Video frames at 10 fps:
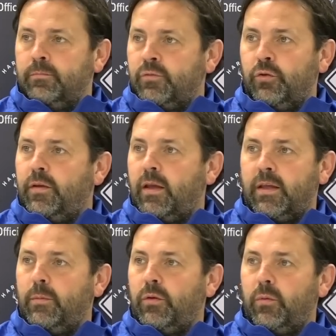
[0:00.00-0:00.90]
It's good to get a
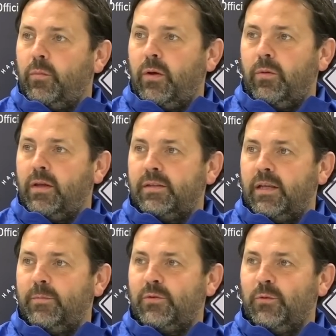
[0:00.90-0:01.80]
game under our belt against
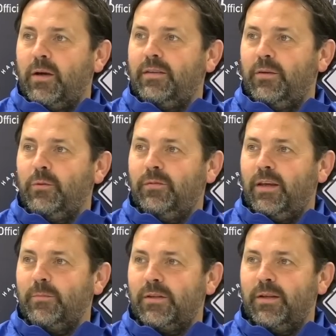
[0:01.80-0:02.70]
Hibs. No ideal in
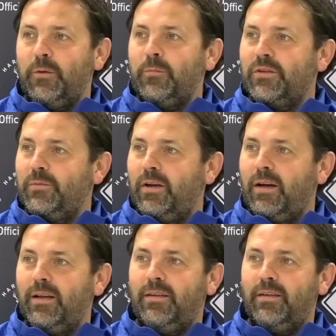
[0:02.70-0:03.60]
terms of the numbers that we
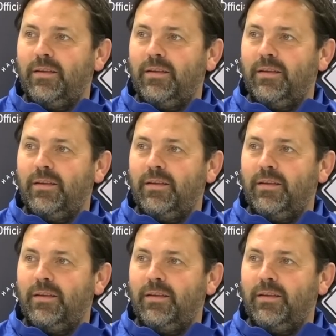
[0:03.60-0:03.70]
had.